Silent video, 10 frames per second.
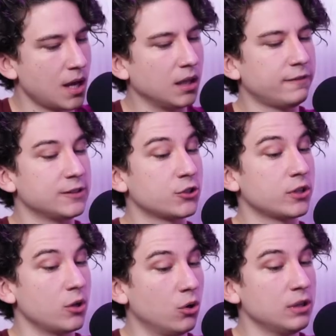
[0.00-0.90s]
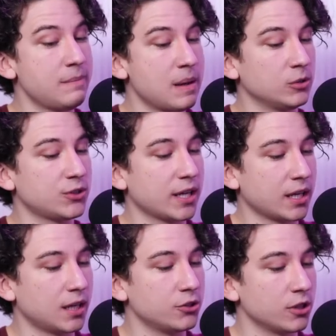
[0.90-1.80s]
Elephants are the only mammals that
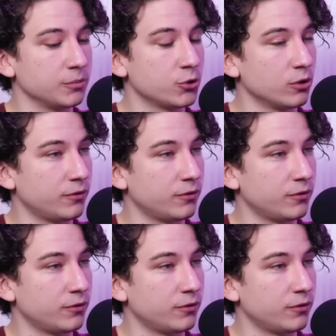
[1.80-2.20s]
cannot jump. True or